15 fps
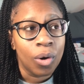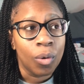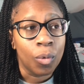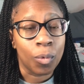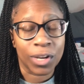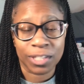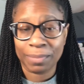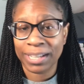
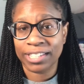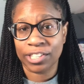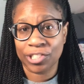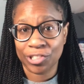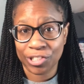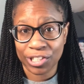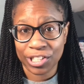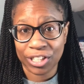was My
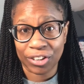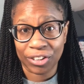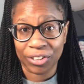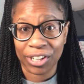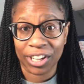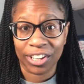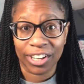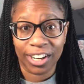Sister the Serial
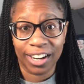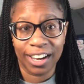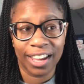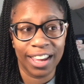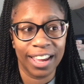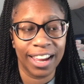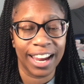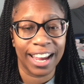Killer.
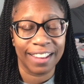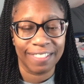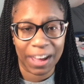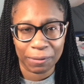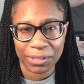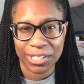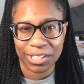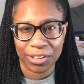And
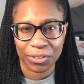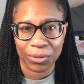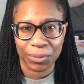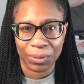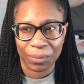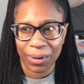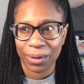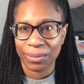that was another
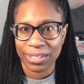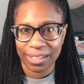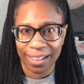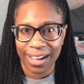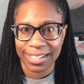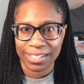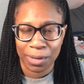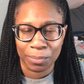one where it was the
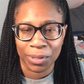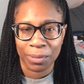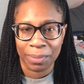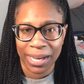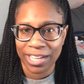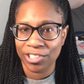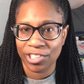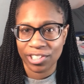last couple of
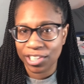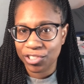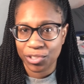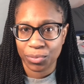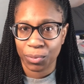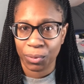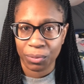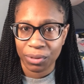pages that
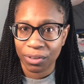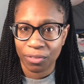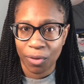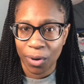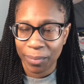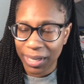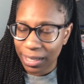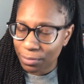just ruined it
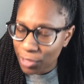for me.